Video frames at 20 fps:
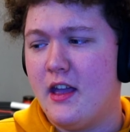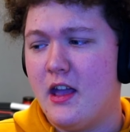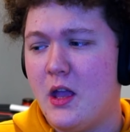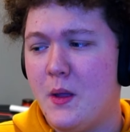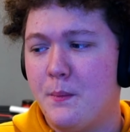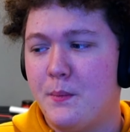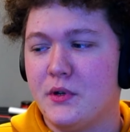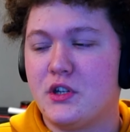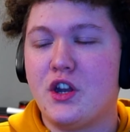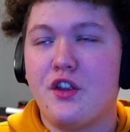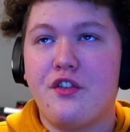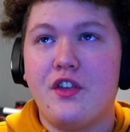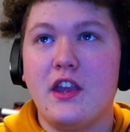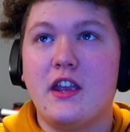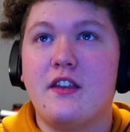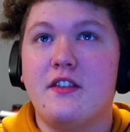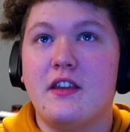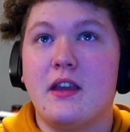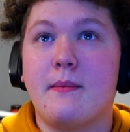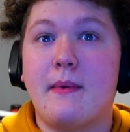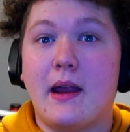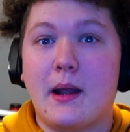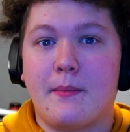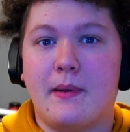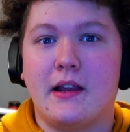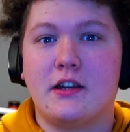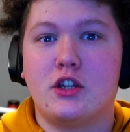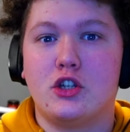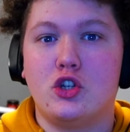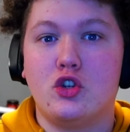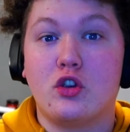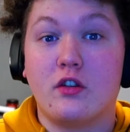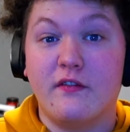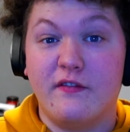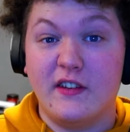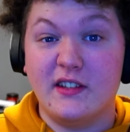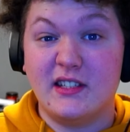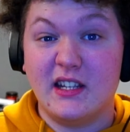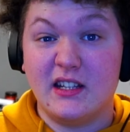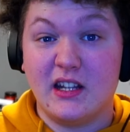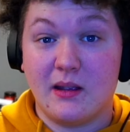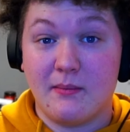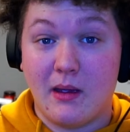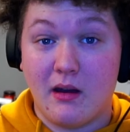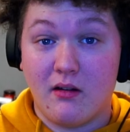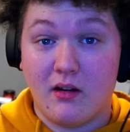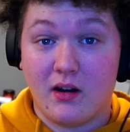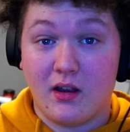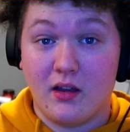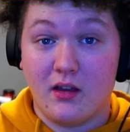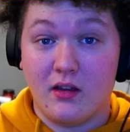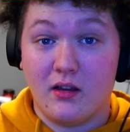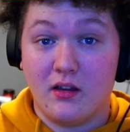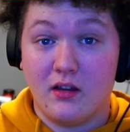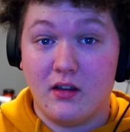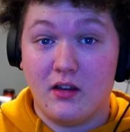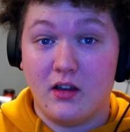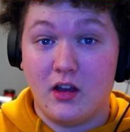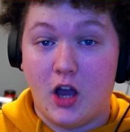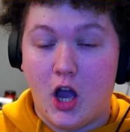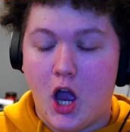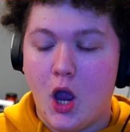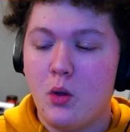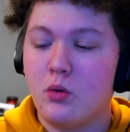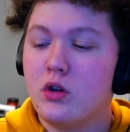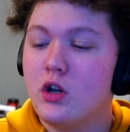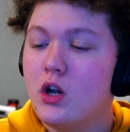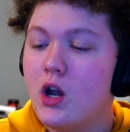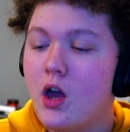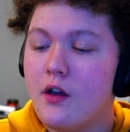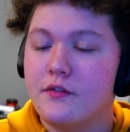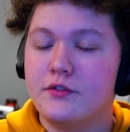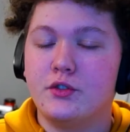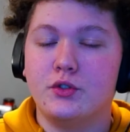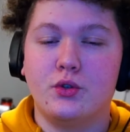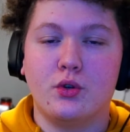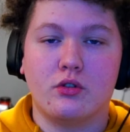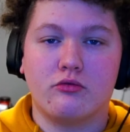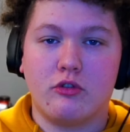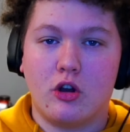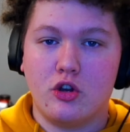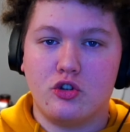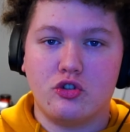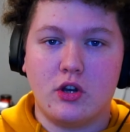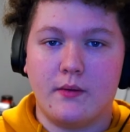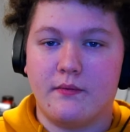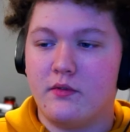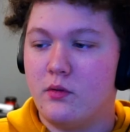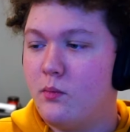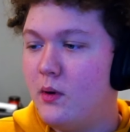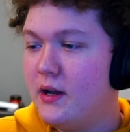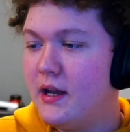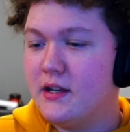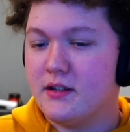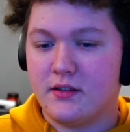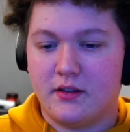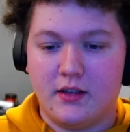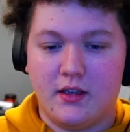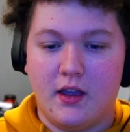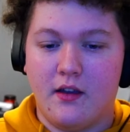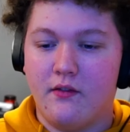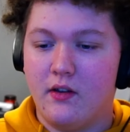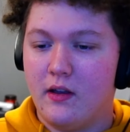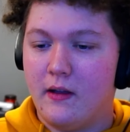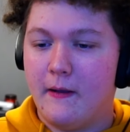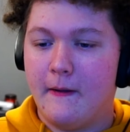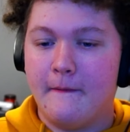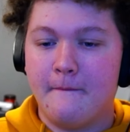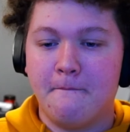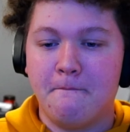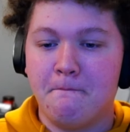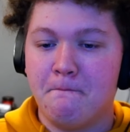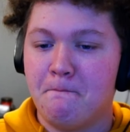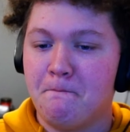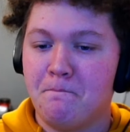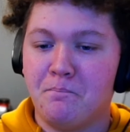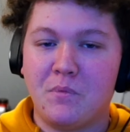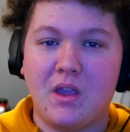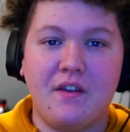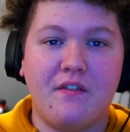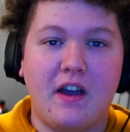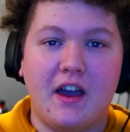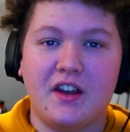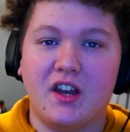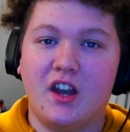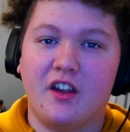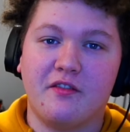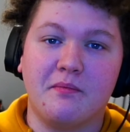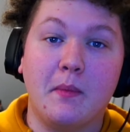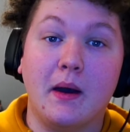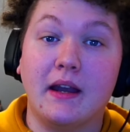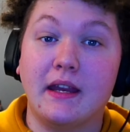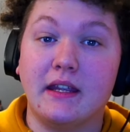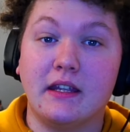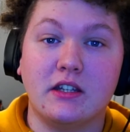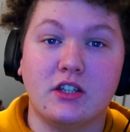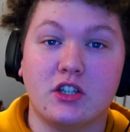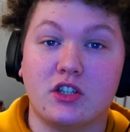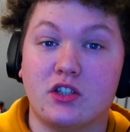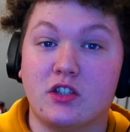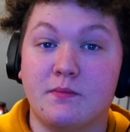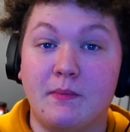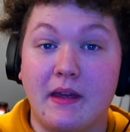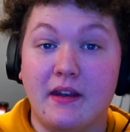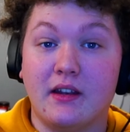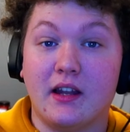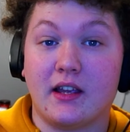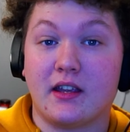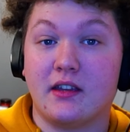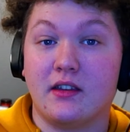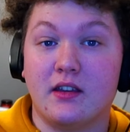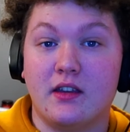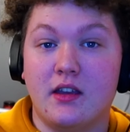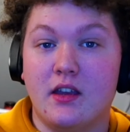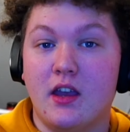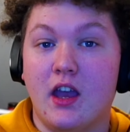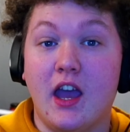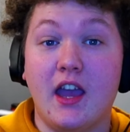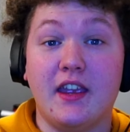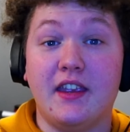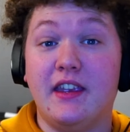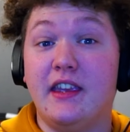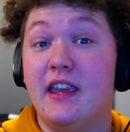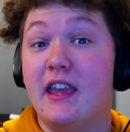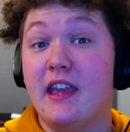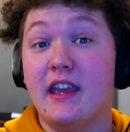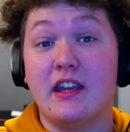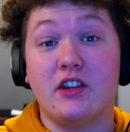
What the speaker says: But just think of the amount of places you could visit in America. I would love to do a road trip from one end to the other if I had enough money and just spend like a year